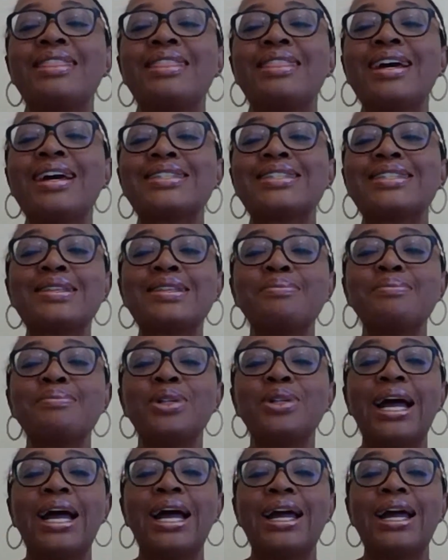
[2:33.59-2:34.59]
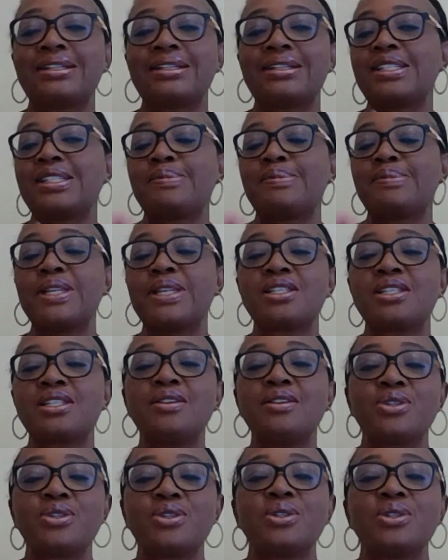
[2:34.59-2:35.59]
That simple act speaks
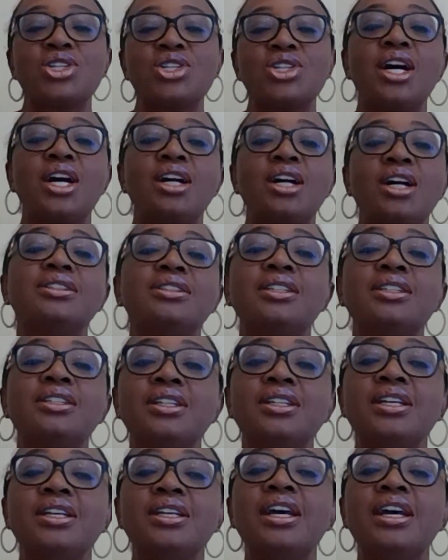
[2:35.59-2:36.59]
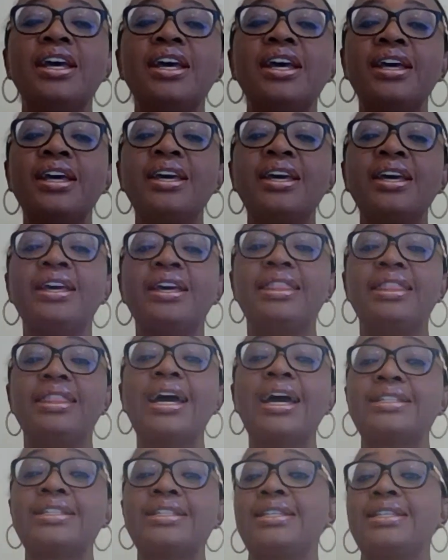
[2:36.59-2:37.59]
love to a child.
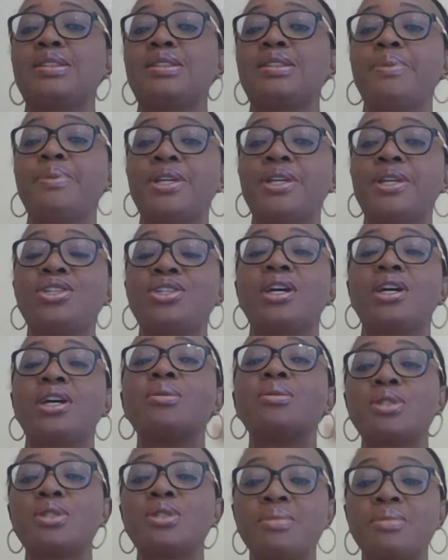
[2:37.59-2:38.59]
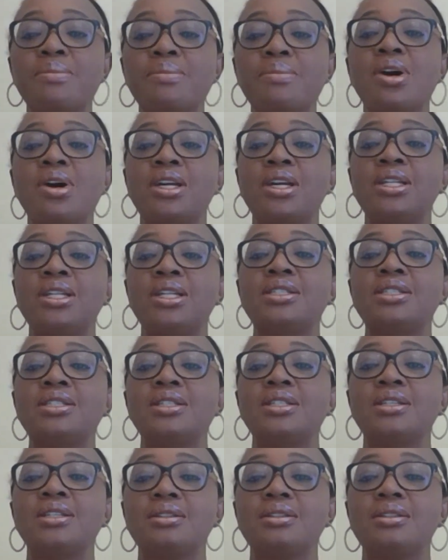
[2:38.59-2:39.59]
That is the picture that comes to my mind.
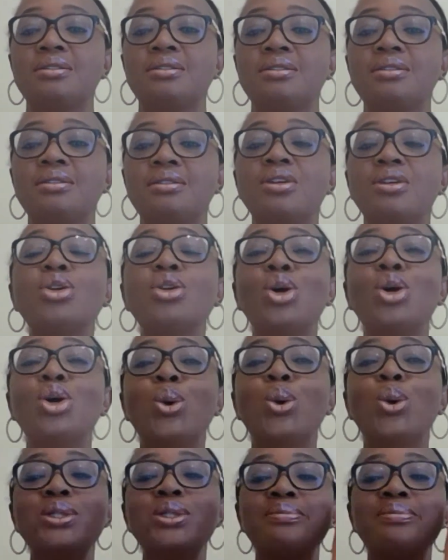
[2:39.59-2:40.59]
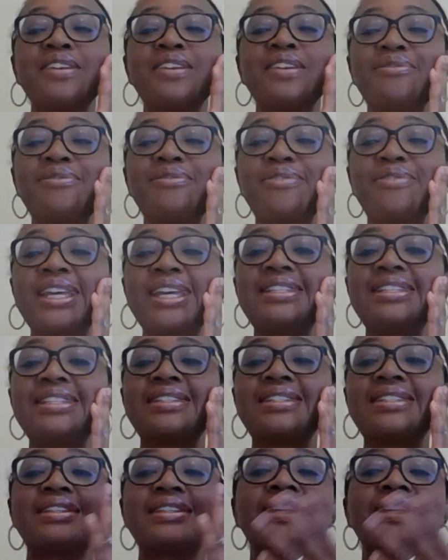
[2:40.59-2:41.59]
God holding my
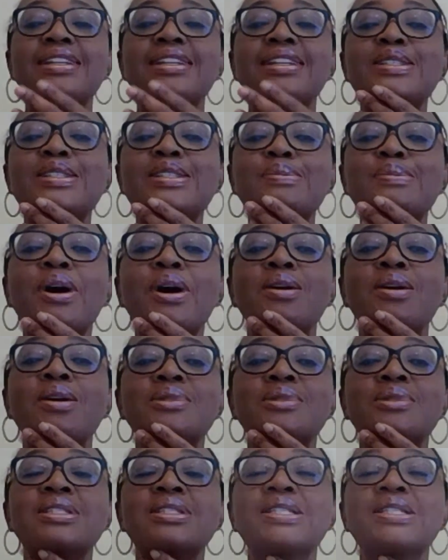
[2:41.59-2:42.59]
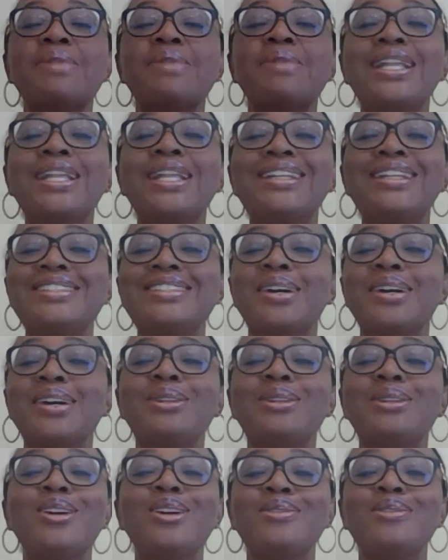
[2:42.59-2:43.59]
face in his palms and smiling
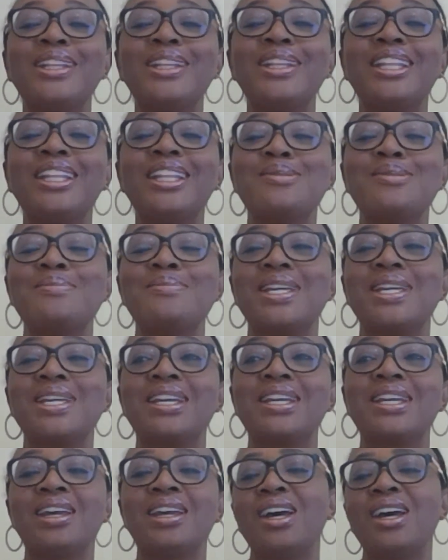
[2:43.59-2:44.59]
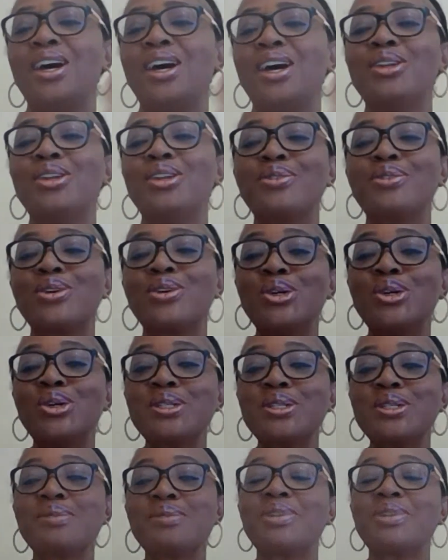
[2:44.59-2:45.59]
down lovingly on me. And of
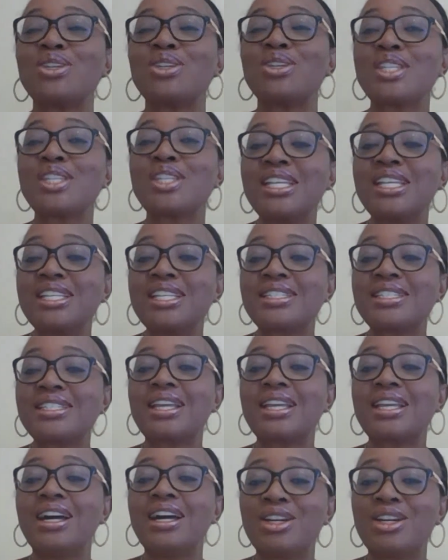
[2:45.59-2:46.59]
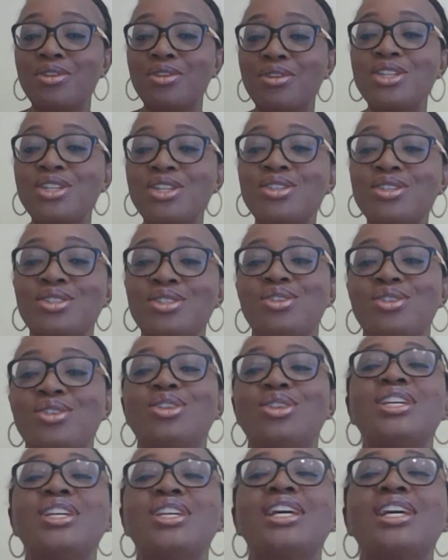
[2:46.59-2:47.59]
course, because he's a gracious
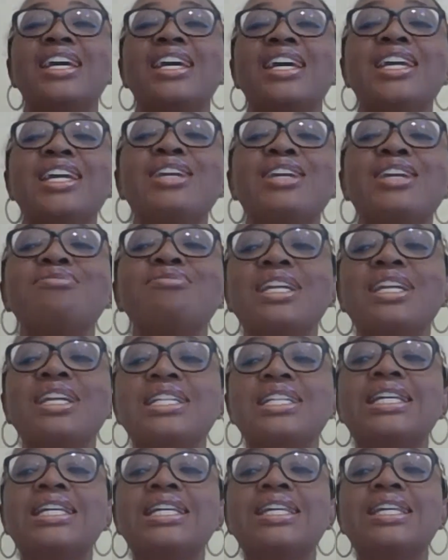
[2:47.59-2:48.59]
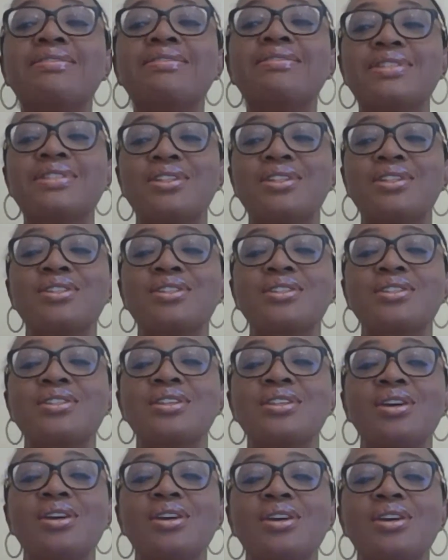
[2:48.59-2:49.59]
God, he readily gives us
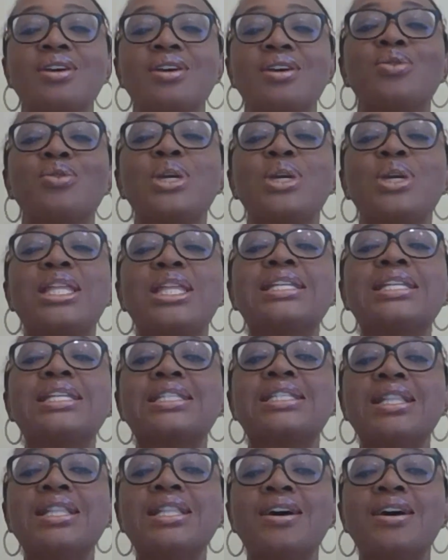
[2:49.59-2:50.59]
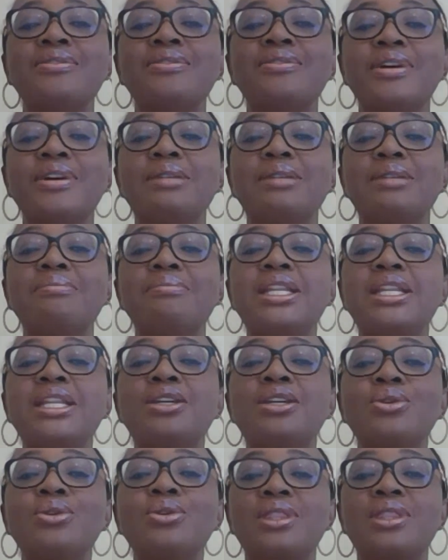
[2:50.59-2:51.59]
with his love and
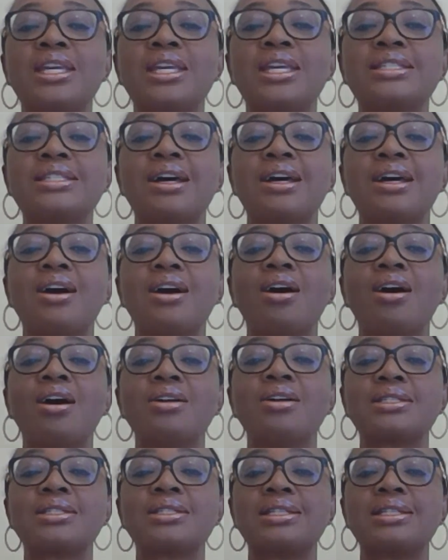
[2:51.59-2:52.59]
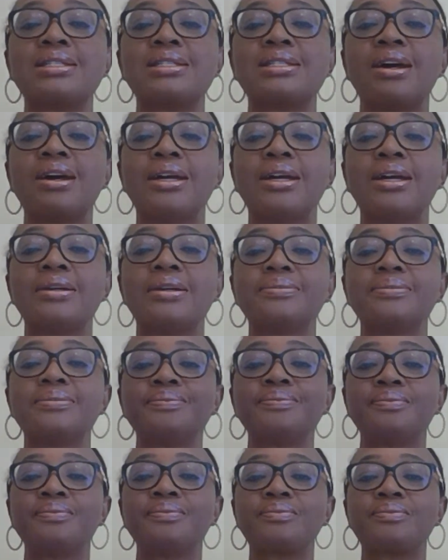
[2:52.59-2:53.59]
many good things our hearts desire.
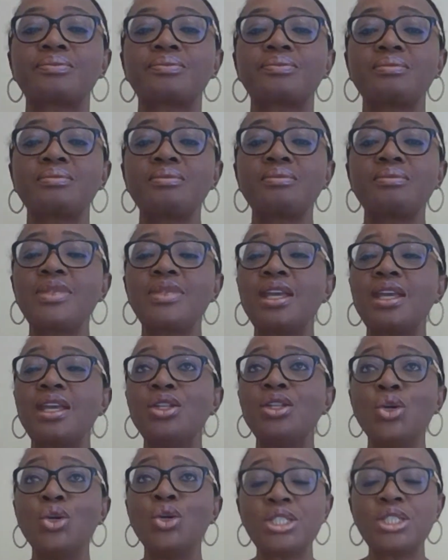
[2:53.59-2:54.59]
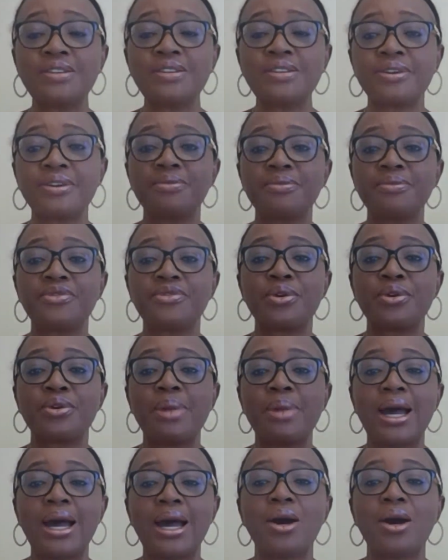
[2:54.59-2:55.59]
No different from
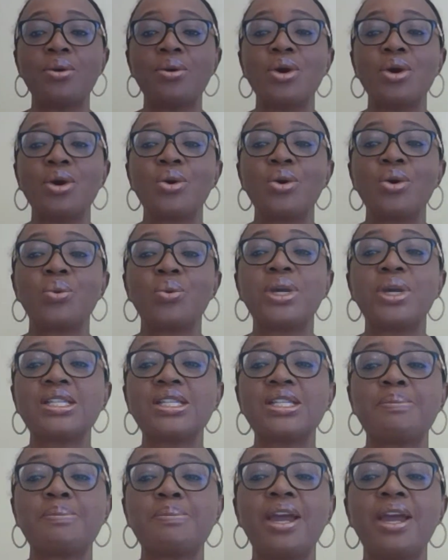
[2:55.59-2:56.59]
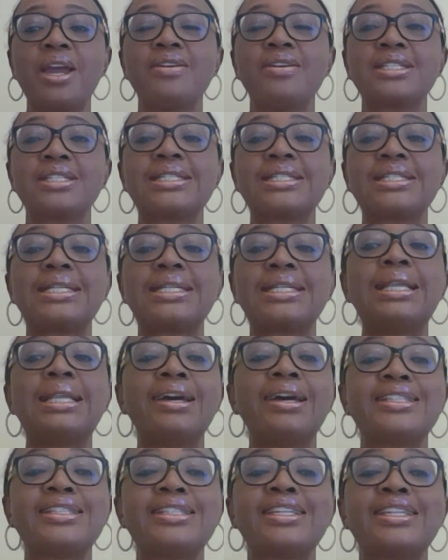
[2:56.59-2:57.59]
how we as parents
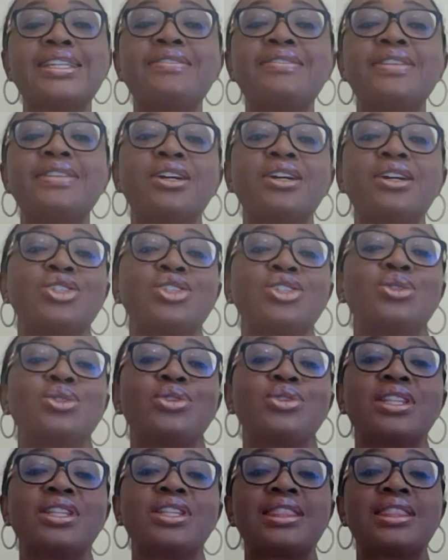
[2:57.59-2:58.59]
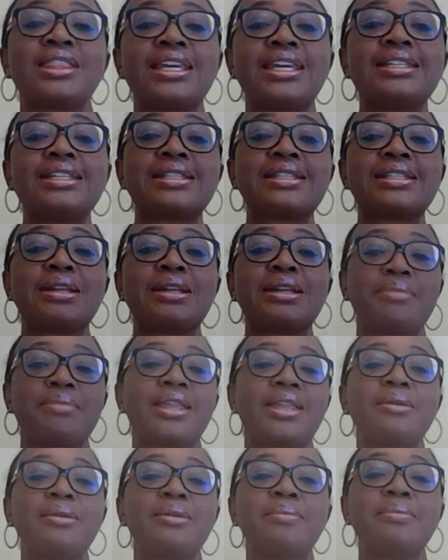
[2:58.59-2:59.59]
delight in giving our children the things that
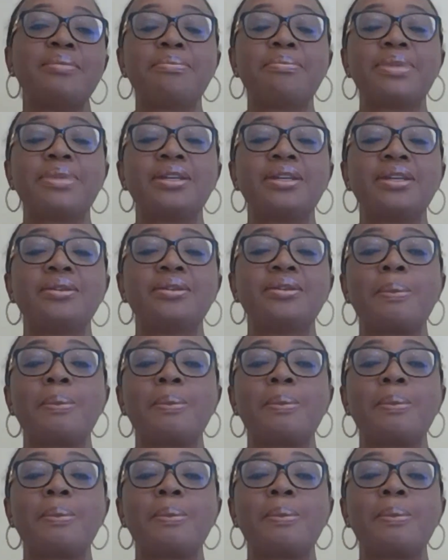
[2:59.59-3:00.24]
make them happy.